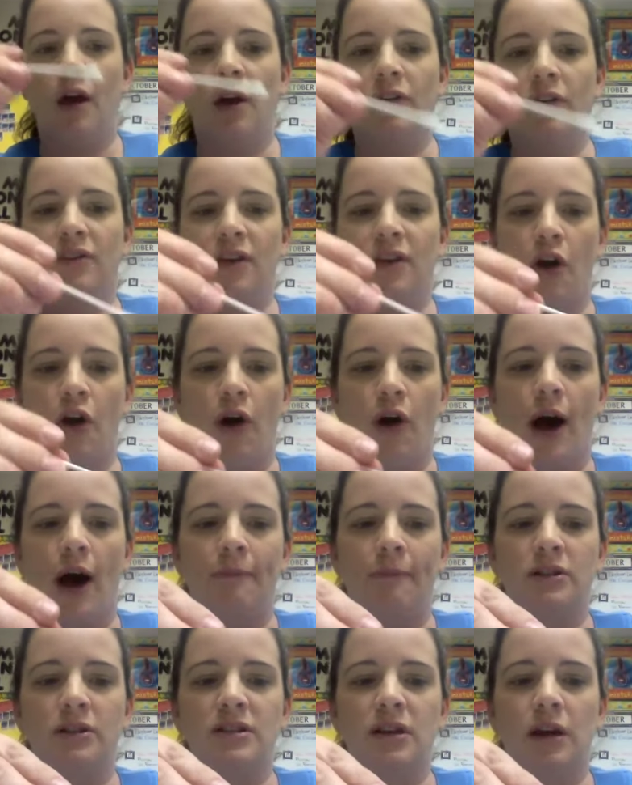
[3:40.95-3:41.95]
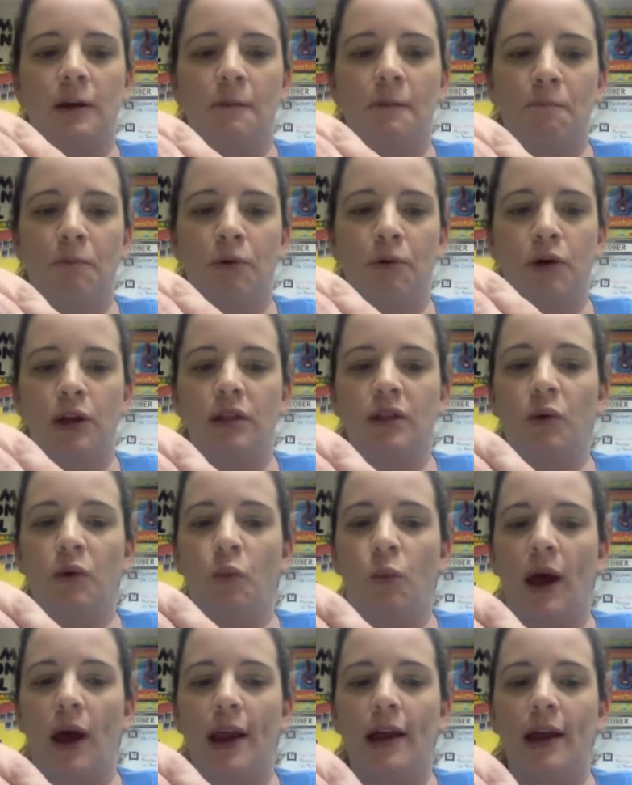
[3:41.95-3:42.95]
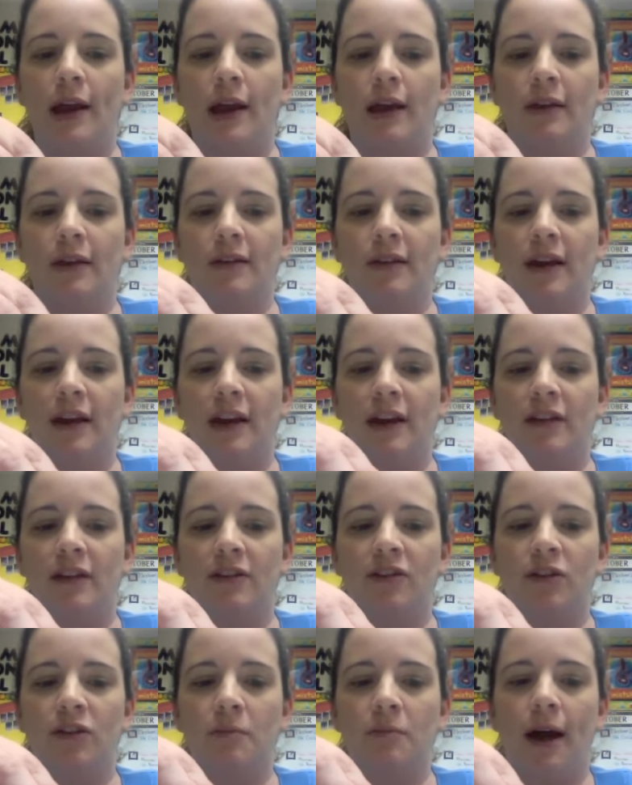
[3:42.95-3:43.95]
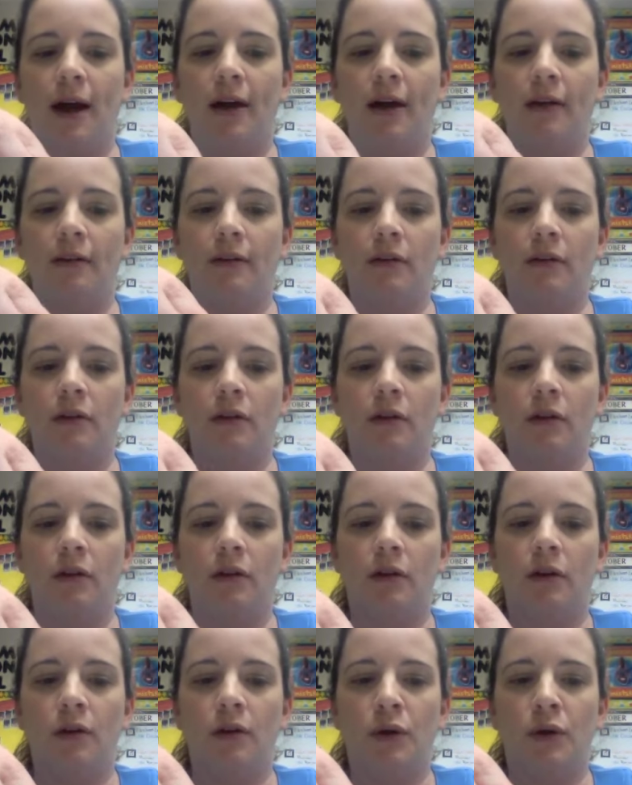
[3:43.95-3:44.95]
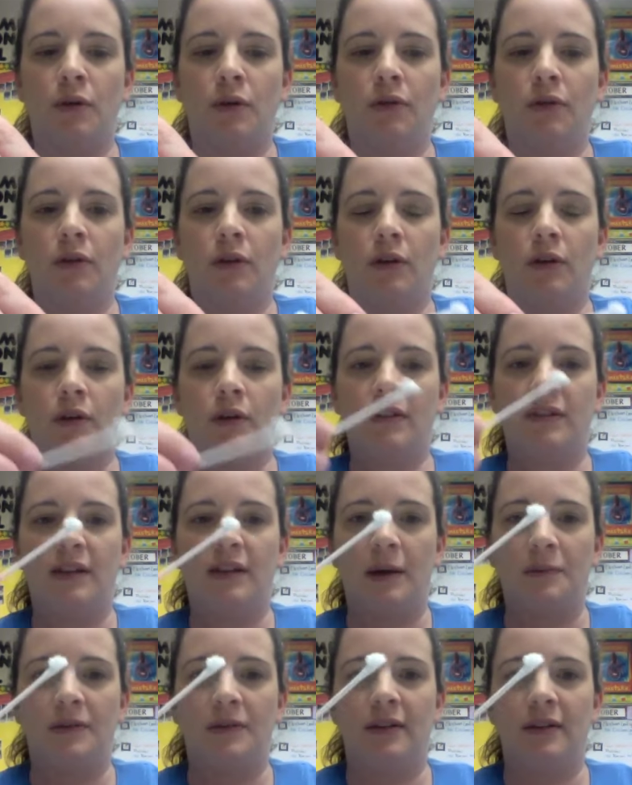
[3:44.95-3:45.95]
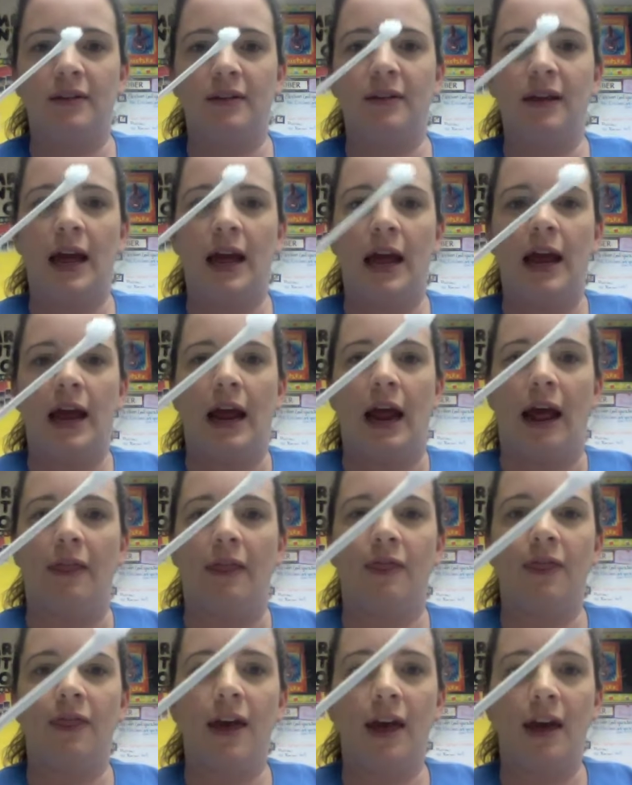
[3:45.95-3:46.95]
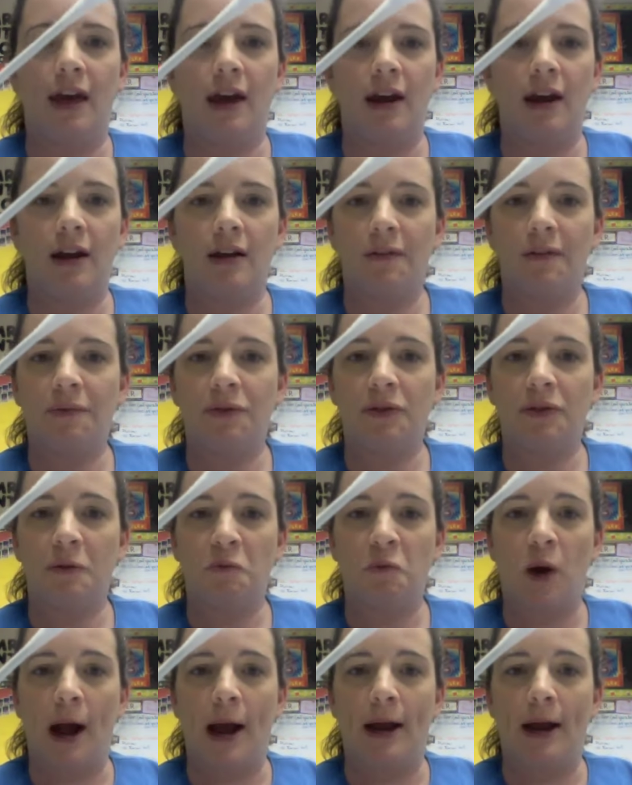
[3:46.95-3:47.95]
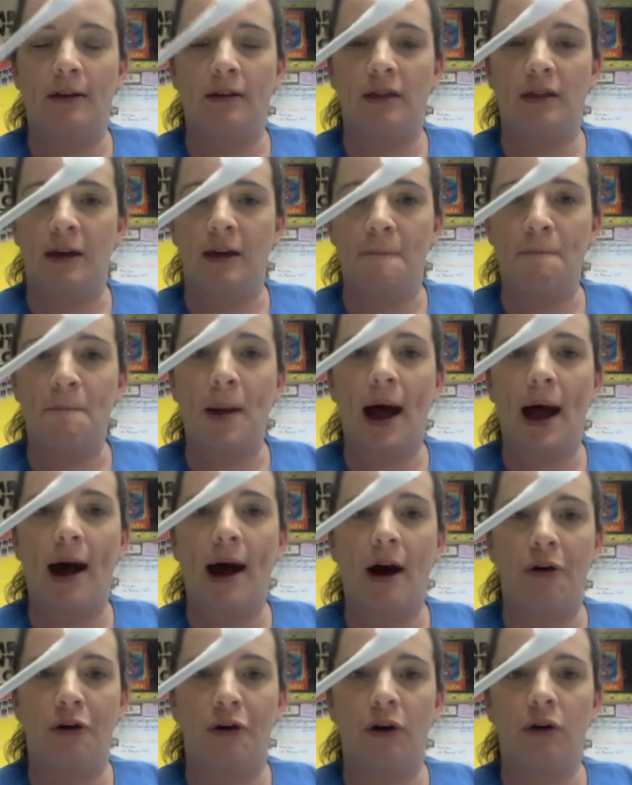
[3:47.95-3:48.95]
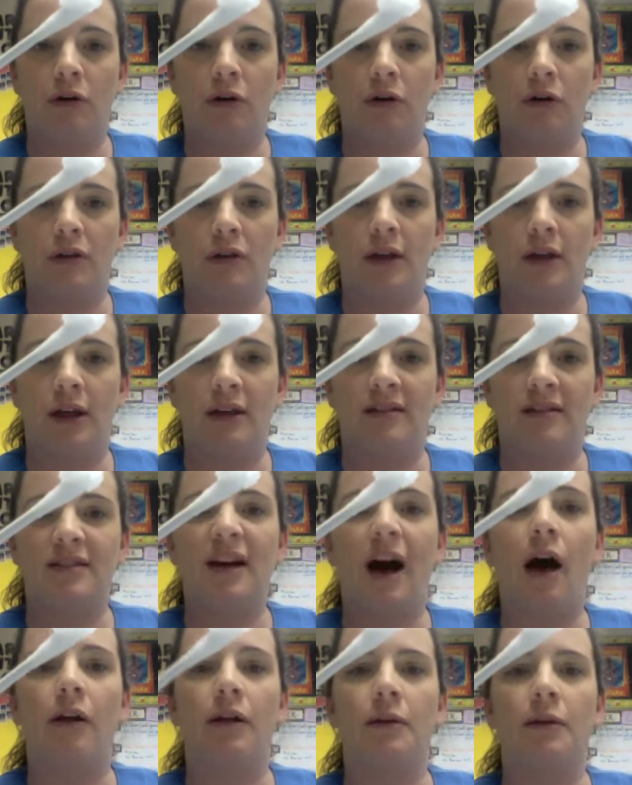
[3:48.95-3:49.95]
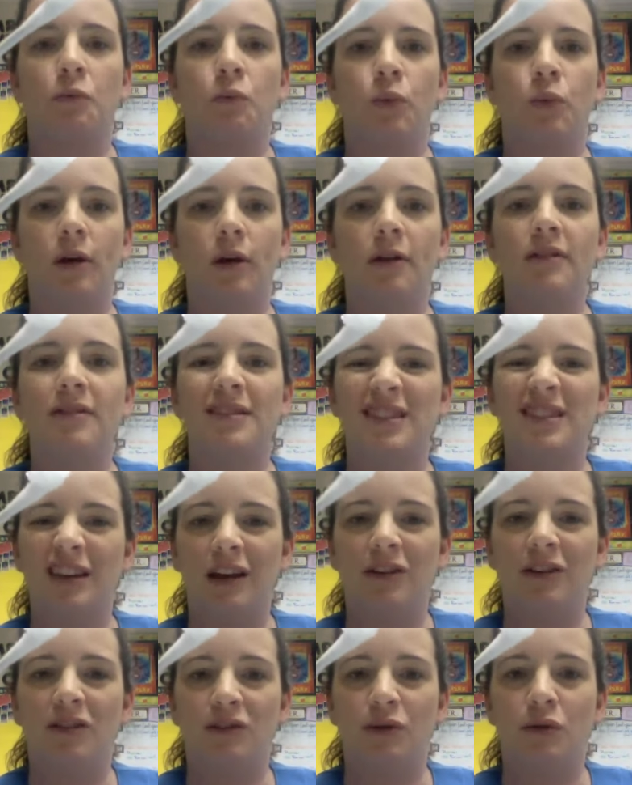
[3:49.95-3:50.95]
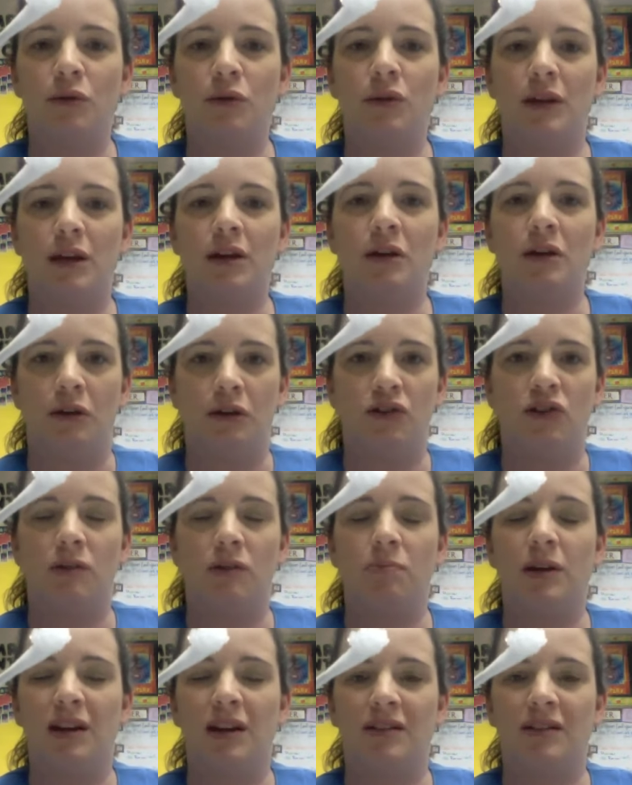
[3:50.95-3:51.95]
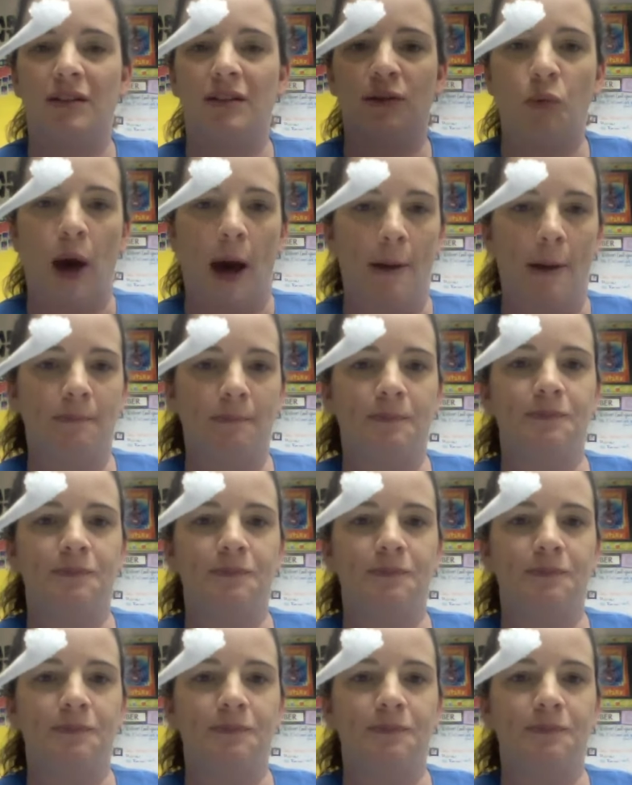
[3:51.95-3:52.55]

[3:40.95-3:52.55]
So I'm just going to put the wet end into my substance, and then the powder or the solid will stick to the Q-tip because it's wet.